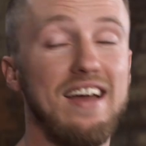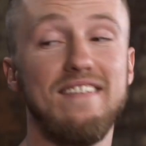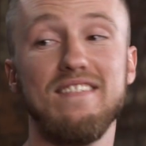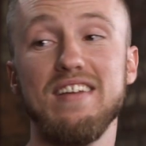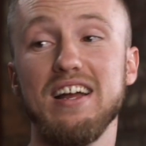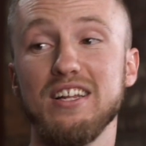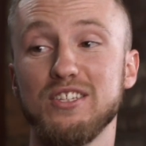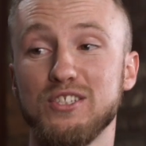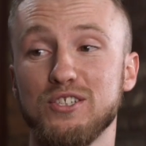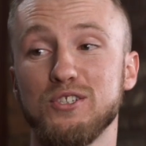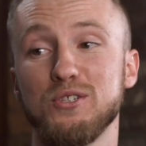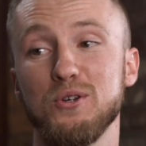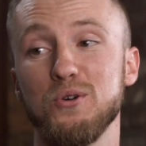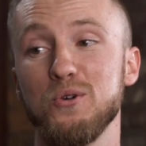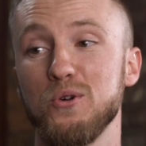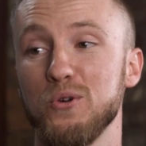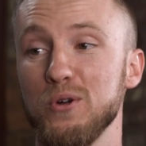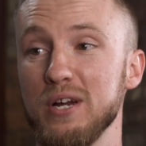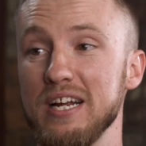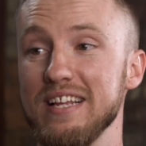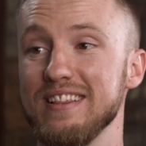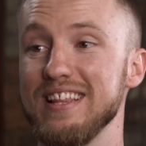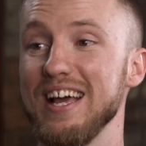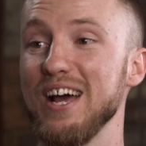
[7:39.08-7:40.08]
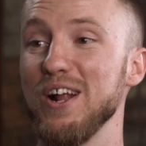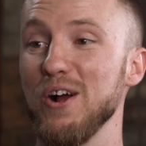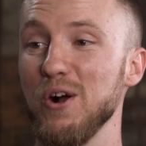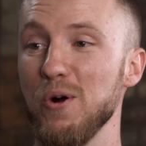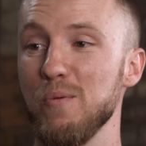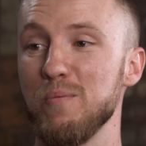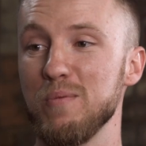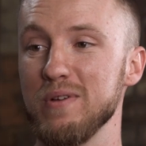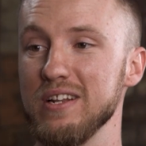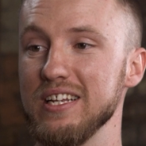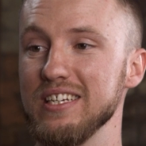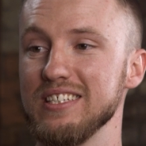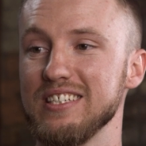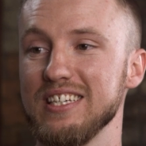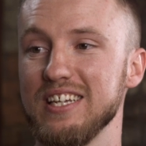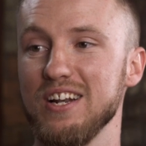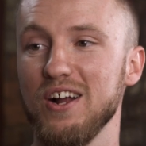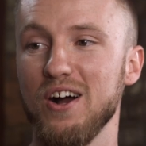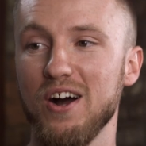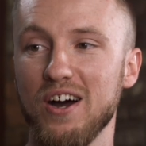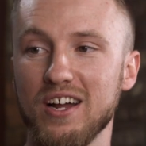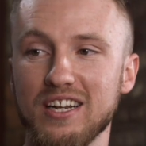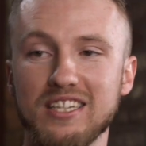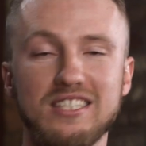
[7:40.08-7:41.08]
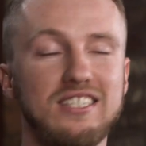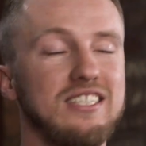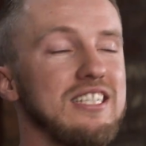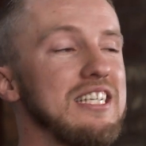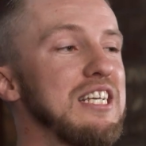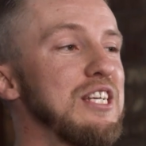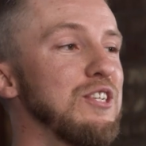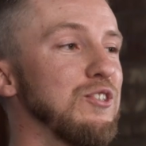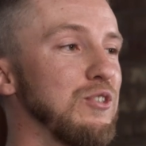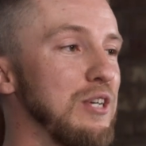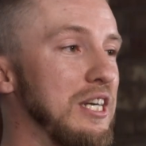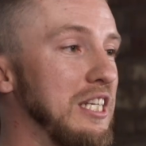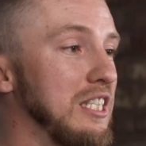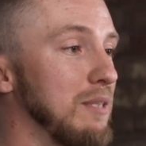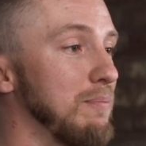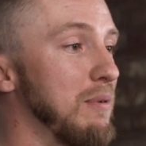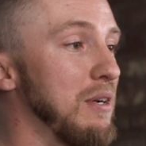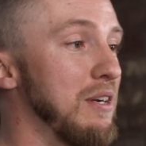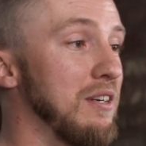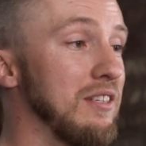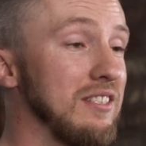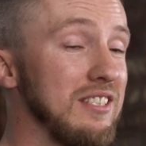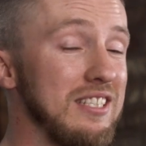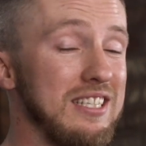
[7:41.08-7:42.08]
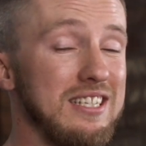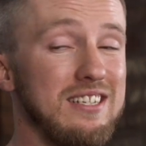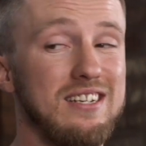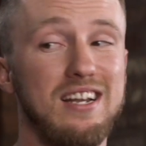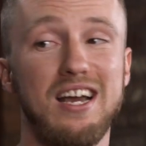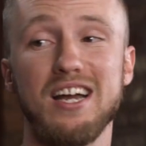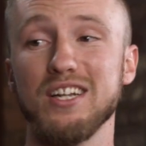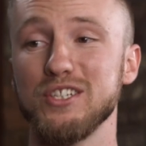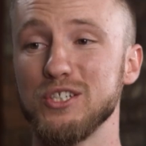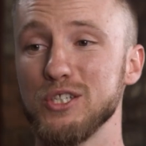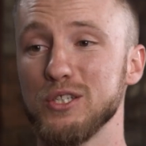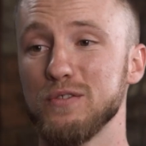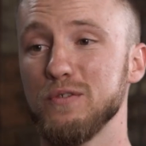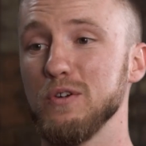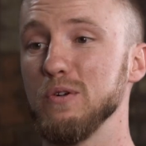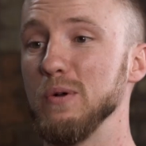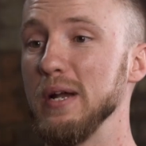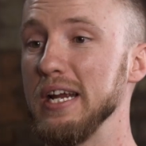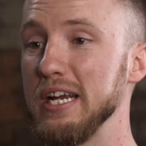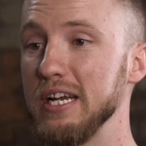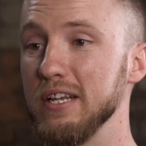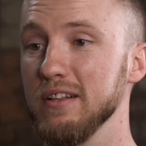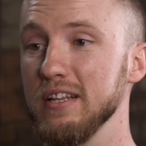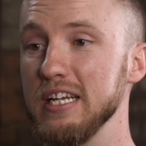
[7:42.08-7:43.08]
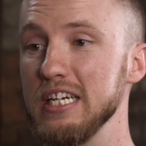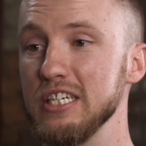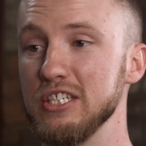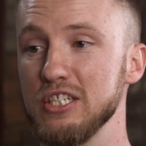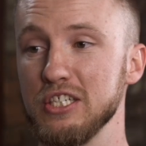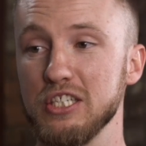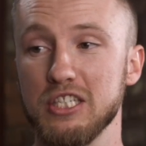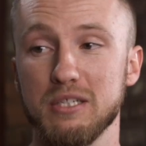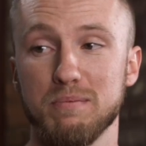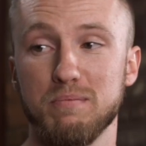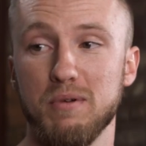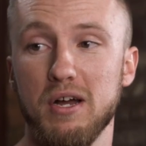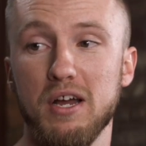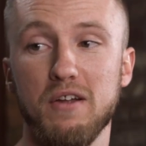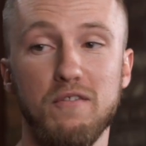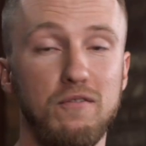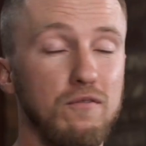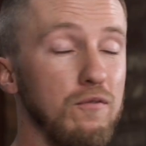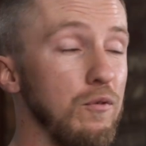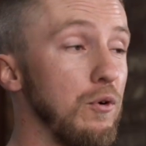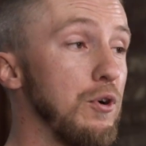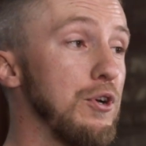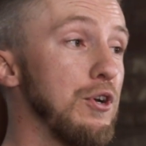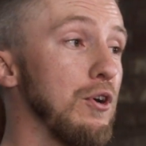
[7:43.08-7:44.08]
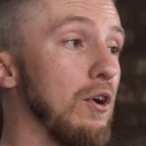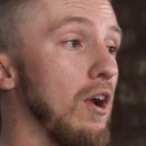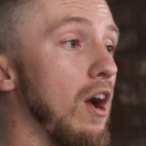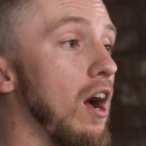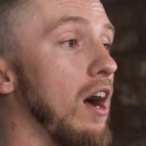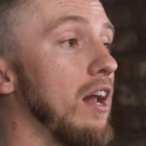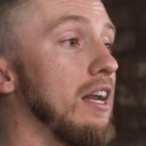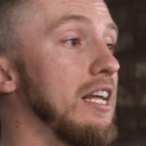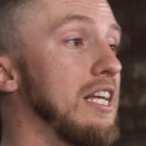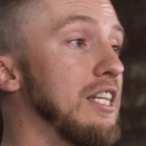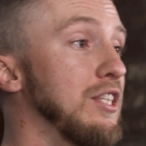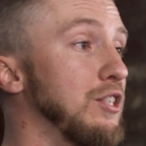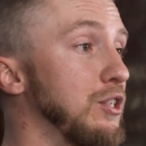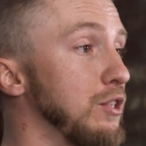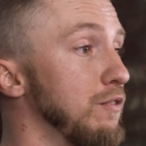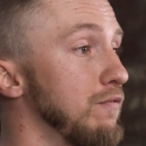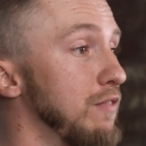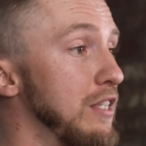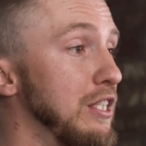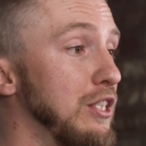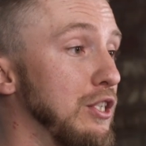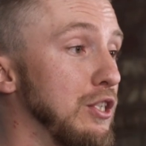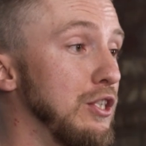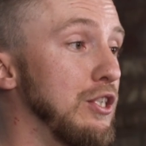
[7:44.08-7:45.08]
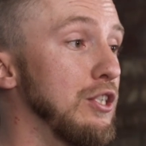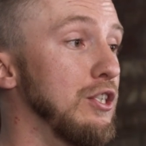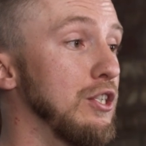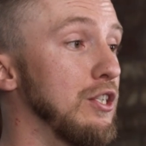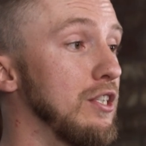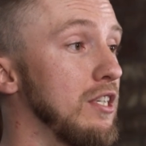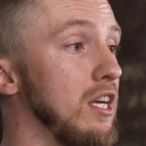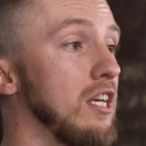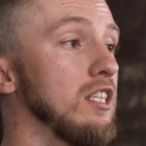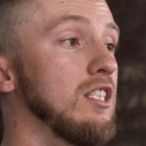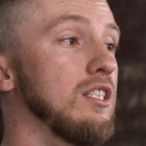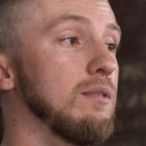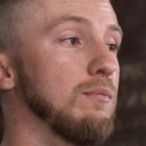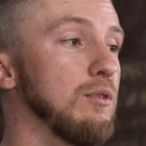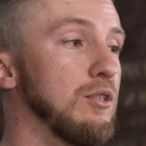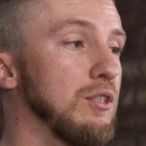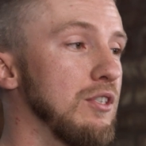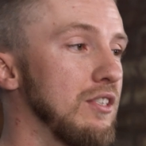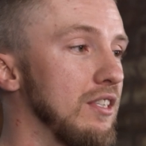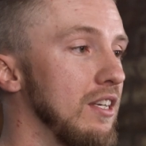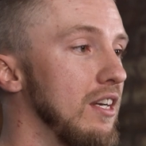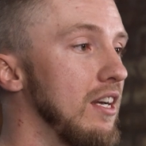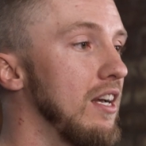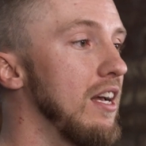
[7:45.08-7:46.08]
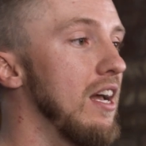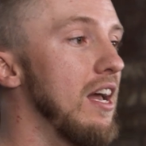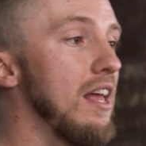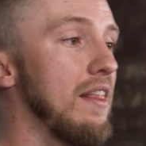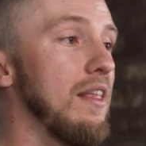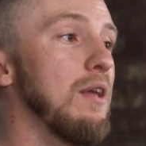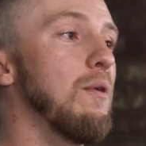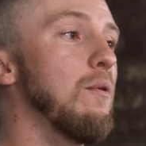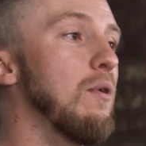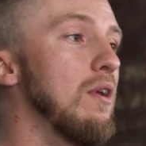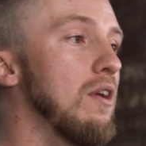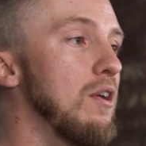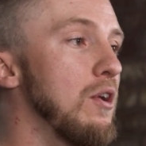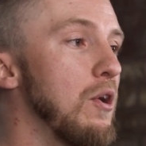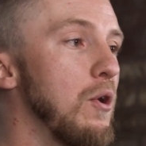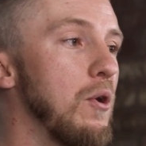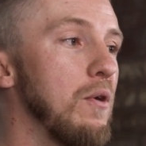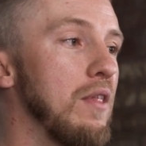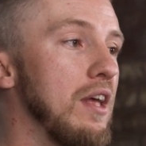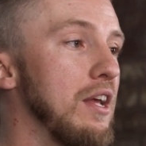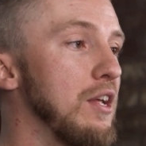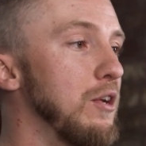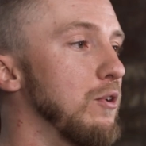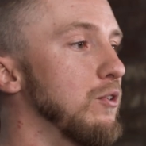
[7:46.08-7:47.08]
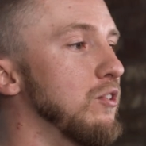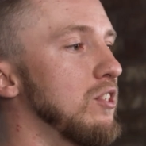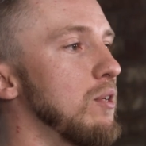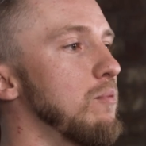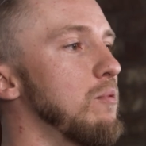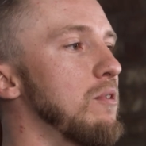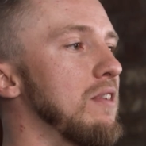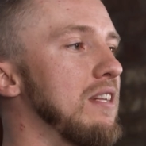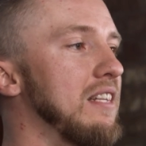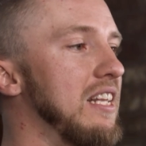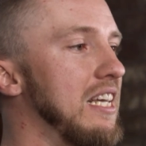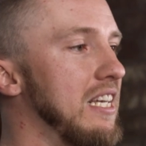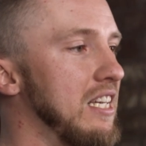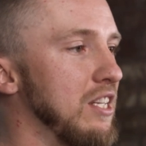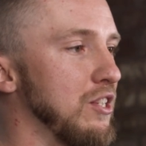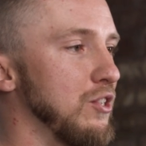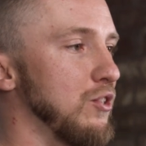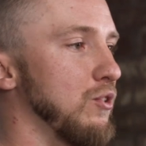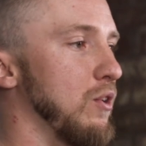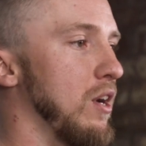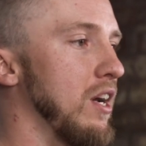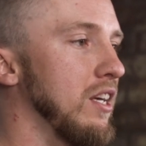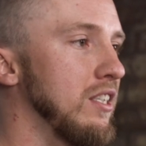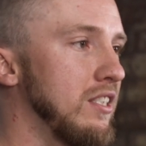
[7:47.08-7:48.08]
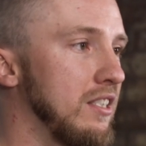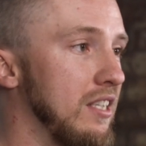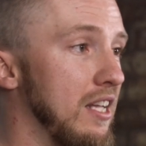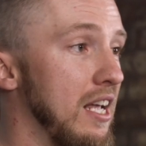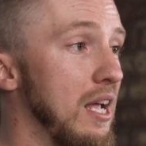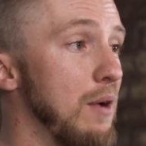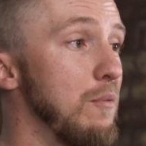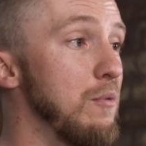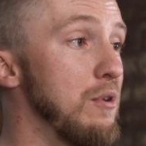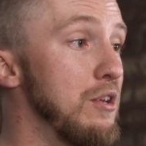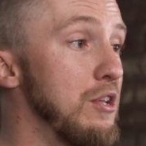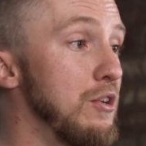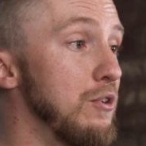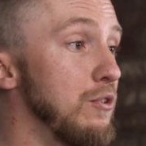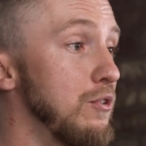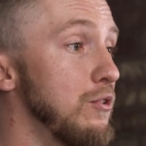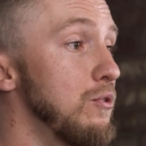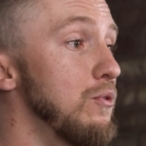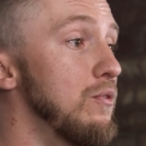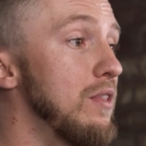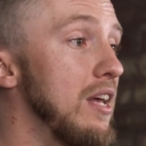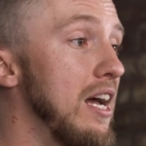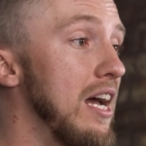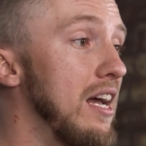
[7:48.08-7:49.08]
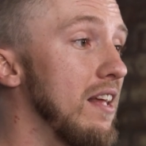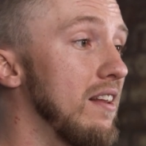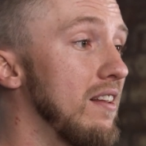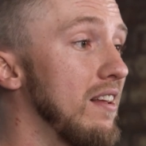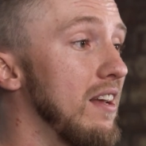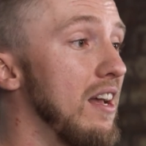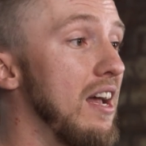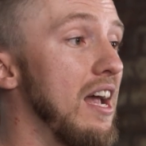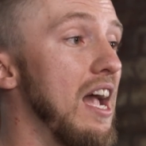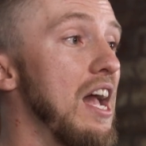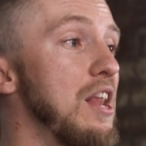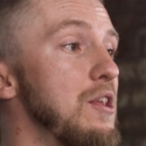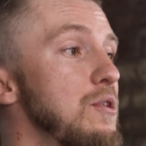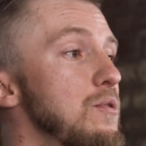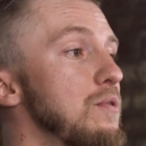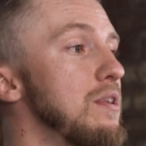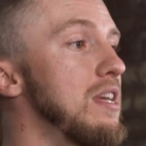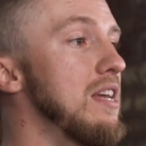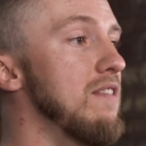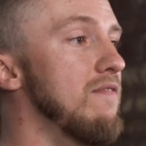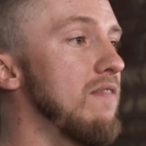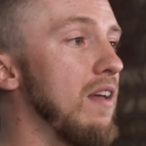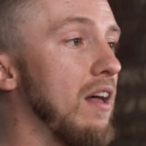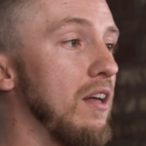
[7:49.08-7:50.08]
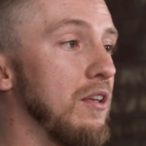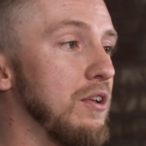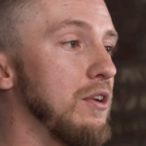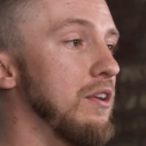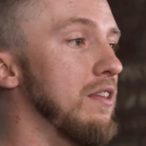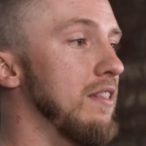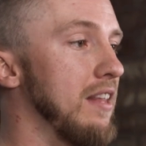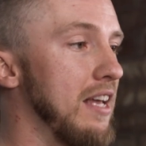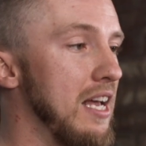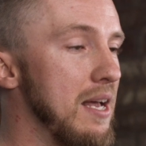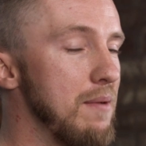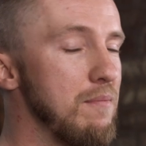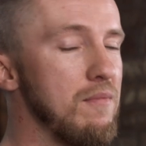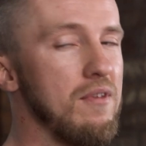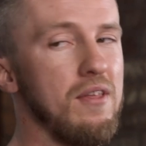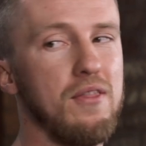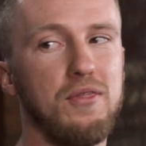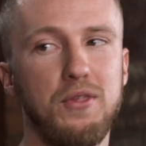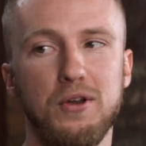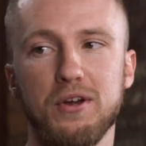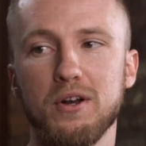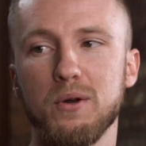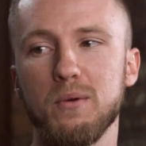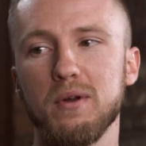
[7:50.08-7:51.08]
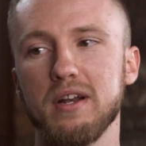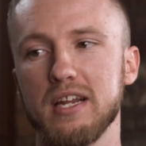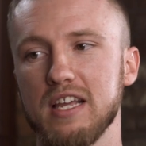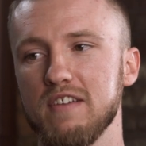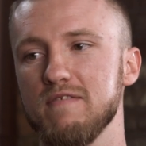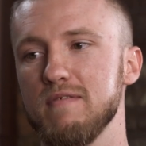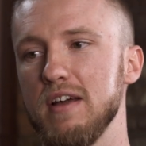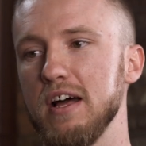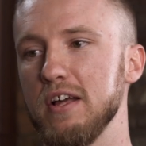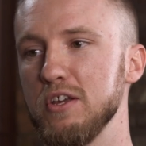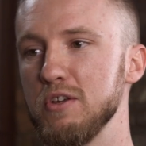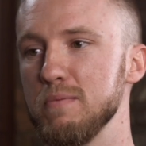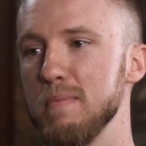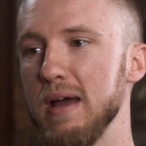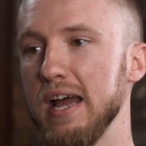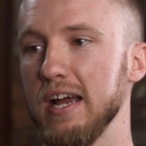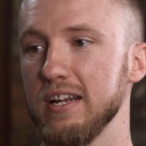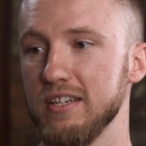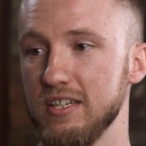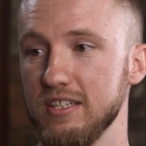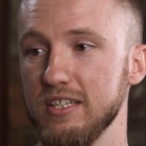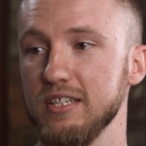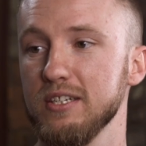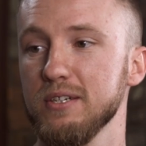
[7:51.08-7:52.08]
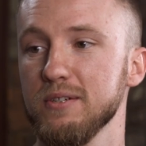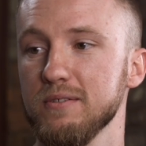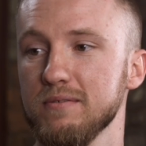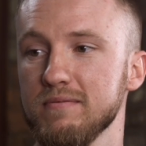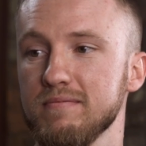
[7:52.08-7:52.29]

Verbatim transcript: And that's so great, that openness and honesty and transparency, not just for regulations, but for your audience, your visitors, your customers. They want to know that you're someone that they can trust. And when you do that and you give value to them, they're going to want to give value back to you.